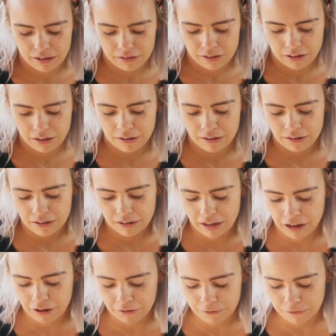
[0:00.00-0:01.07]
So,
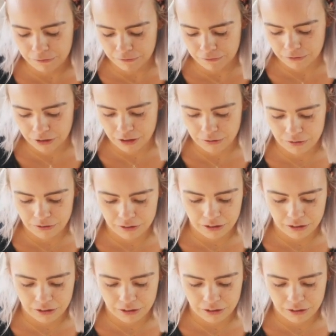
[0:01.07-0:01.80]
out of you and